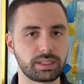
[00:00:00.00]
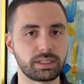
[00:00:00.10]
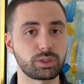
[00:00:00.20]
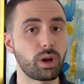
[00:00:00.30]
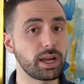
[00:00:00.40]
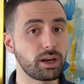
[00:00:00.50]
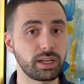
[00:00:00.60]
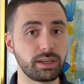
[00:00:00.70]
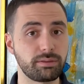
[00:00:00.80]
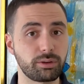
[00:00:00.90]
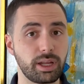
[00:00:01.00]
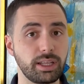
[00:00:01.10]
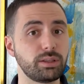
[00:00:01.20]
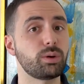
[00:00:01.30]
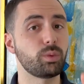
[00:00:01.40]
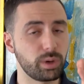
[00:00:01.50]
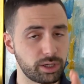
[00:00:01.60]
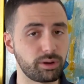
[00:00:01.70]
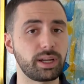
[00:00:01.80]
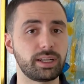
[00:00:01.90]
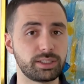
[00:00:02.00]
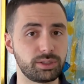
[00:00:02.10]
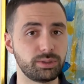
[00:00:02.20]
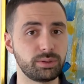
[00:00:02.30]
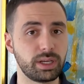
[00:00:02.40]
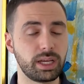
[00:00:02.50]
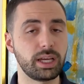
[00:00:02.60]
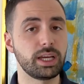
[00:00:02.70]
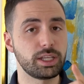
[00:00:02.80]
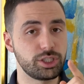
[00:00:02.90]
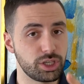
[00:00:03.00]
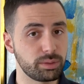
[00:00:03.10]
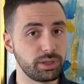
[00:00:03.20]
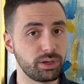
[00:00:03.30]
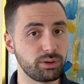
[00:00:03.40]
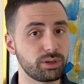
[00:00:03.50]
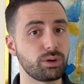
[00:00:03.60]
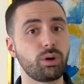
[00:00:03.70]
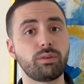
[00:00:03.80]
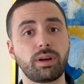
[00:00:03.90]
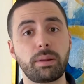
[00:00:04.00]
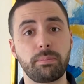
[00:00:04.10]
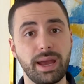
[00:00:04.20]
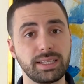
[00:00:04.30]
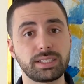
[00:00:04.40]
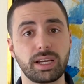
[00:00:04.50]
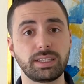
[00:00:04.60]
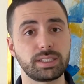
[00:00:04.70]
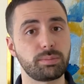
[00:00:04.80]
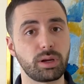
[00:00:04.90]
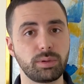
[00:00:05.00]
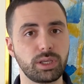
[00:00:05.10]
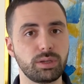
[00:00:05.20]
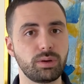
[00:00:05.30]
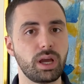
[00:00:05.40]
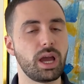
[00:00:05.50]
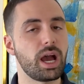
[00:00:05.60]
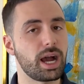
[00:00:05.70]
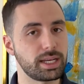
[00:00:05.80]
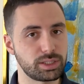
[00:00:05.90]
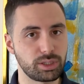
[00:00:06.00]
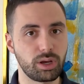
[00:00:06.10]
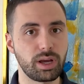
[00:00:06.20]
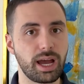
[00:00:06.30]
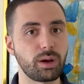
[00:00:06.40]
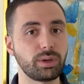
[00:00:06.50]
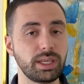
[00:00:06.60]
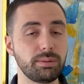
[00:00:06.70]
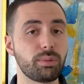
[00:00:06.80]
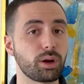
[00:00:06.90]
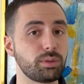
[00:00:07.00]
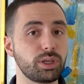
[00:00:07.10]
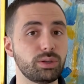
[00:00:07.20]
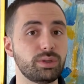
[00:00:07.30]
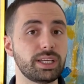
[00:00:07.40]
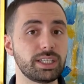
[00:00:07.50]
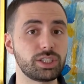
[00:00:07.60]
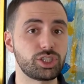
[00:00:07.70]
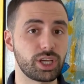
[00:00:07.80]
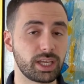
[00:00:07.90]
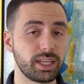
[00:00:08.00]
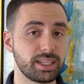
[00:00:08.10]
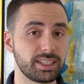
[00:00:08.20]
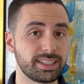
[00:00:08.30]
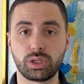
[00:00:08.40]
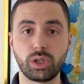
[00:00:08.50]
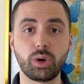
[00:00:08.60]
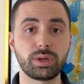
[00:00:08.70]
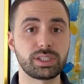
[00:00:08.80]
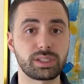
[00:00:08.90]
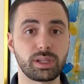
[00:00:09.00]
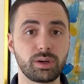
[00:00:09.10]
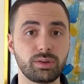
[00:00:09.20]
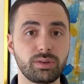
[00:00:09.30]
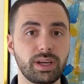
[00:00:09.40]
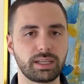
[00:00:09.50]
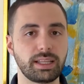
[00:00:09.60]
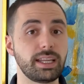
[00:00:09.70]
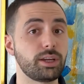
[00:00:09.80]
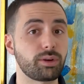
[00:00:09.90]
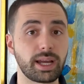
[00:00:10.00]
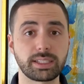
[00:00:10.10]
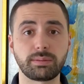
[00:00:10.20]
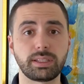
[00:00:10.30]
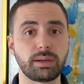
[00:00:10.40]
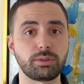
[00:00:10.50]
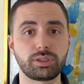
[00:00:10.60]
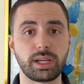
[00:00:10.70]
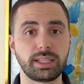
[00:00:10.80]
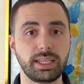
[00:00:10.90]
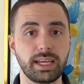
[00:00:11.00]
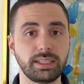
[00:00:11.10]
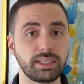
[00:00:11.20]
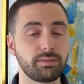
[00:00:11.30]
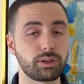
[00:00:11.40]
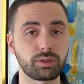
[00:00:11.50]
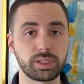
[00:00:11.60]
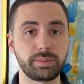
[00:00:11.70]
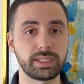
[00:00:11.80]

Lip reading: So I gotta give credit where credit is due. Jeremy Yoder over at Mad Scientist Barbecue, I saw how he barbecued his chicken low and slow, and then he cranks up the temperature at the end to give a crispy